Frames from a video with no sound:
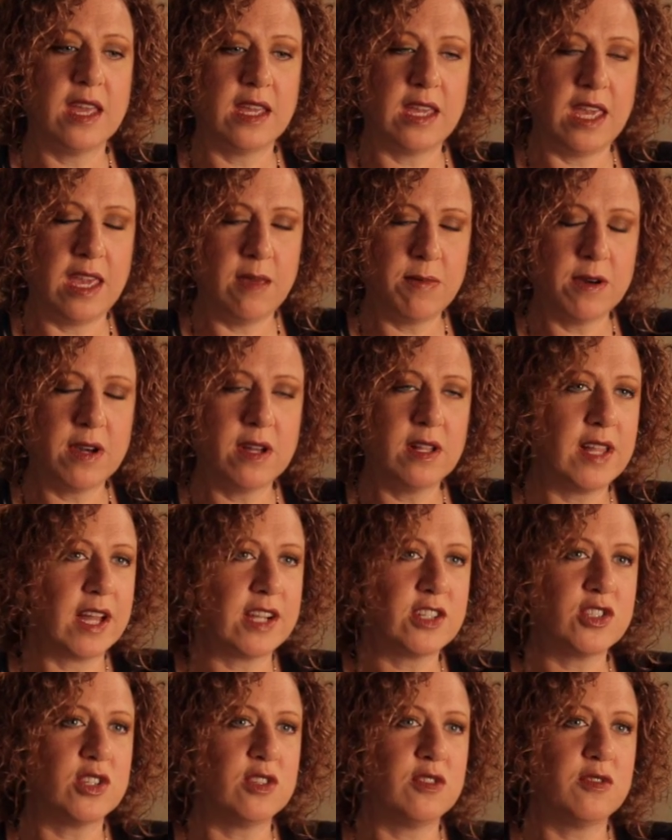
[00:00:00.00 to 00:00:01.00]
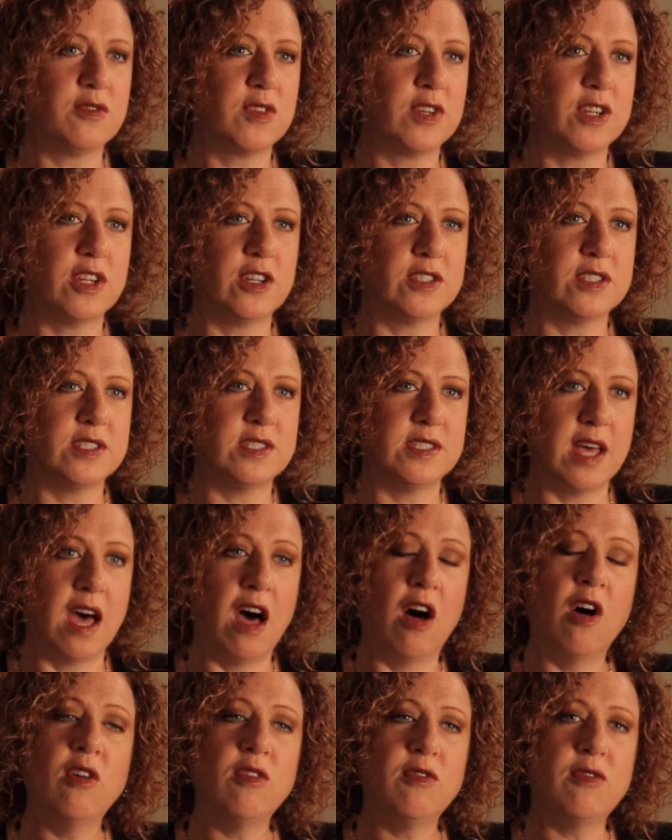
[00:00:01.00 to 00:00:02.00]
Keep a collection for
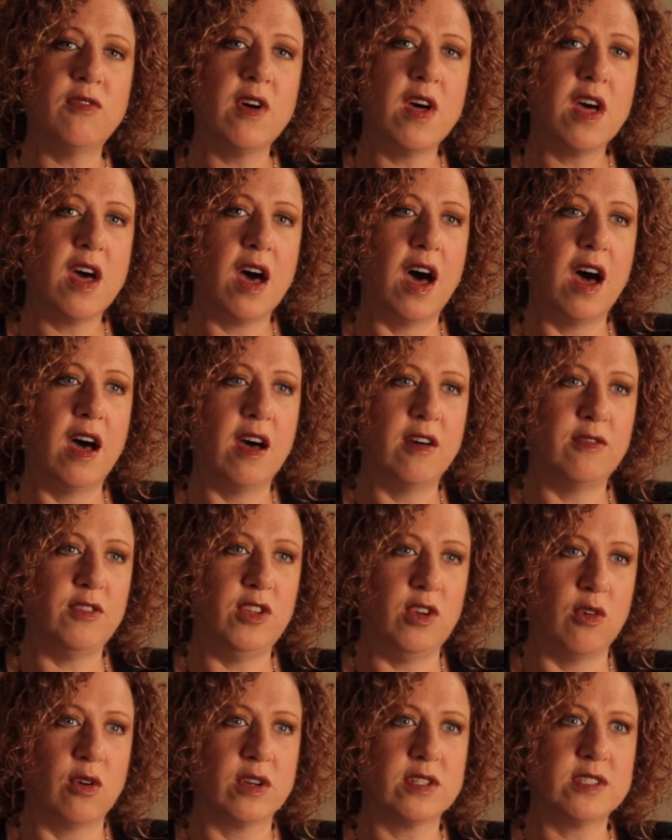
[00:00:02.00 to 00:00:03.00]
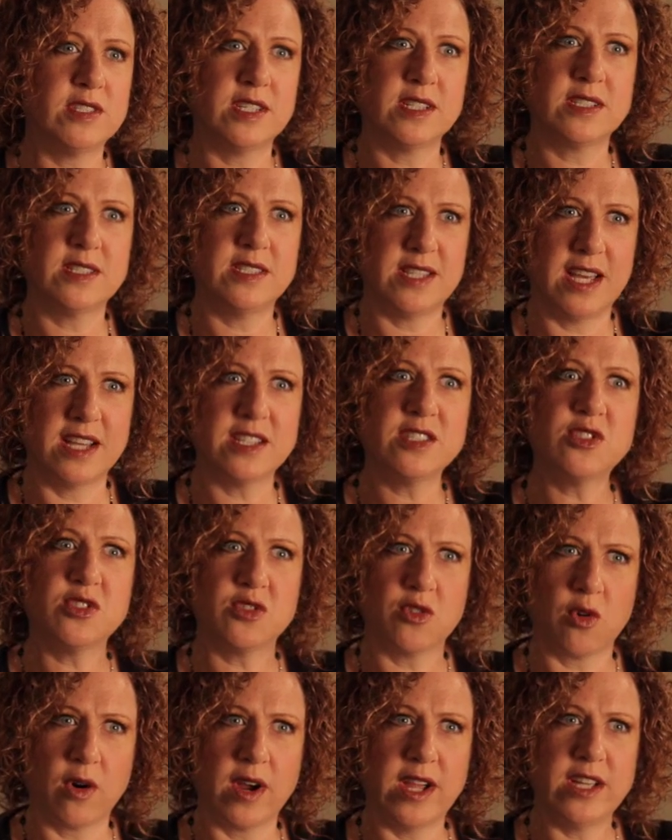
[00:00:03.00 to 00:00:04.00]
yourself of your success
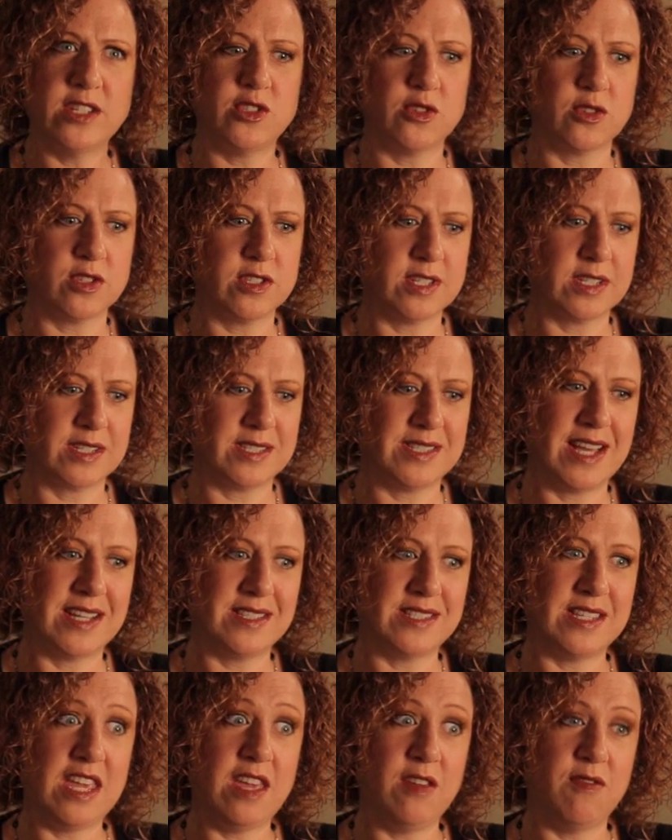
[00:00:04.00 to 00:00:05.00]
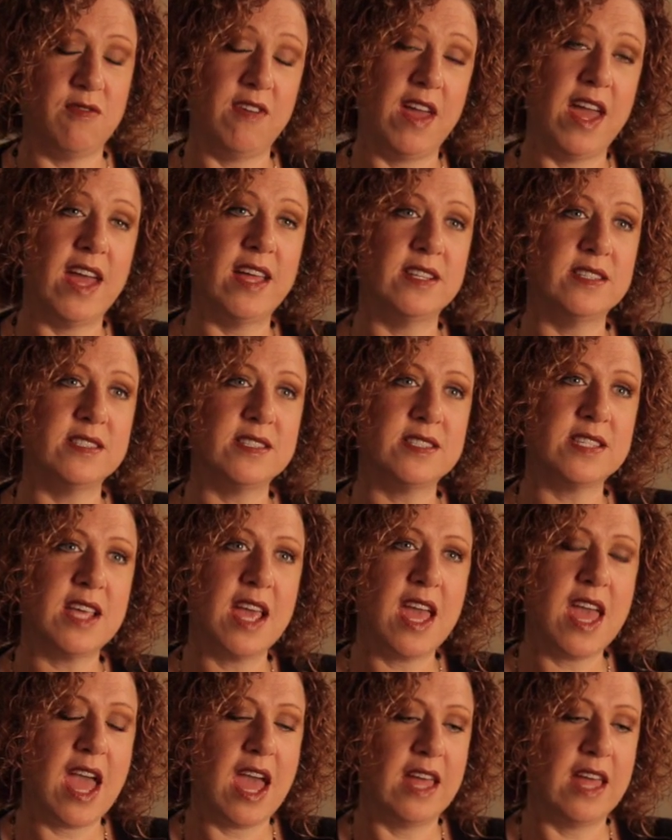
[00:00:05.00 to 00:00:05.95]
stories, your success events,